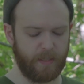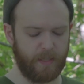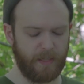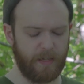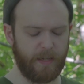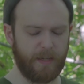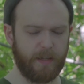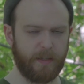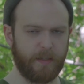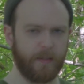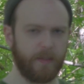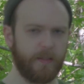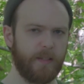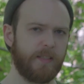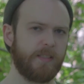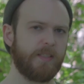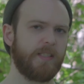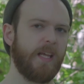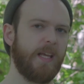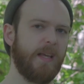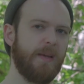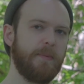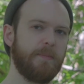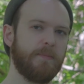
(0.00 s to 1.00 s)
And this
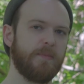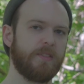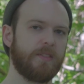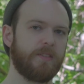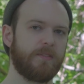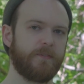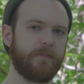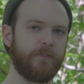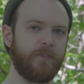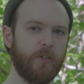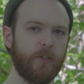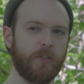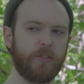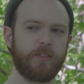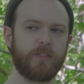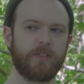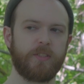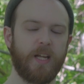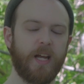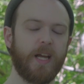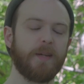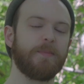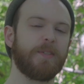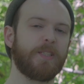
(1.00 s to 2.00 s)
game's first
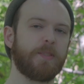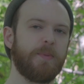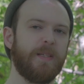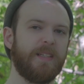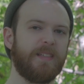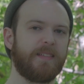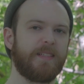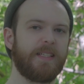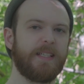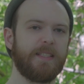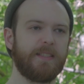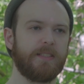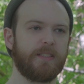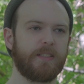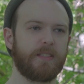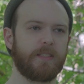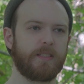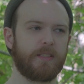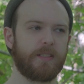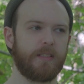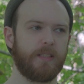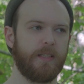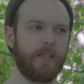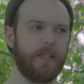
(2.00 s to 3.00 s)
time
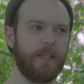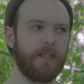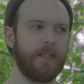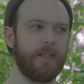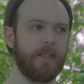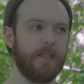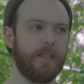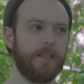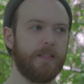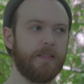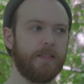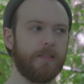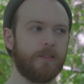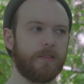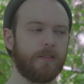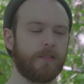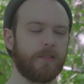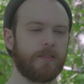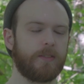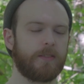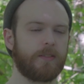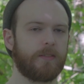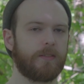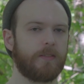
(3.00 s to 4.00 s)
experience
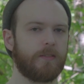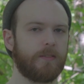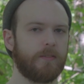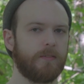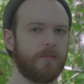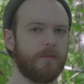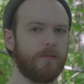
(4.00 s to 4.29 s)
is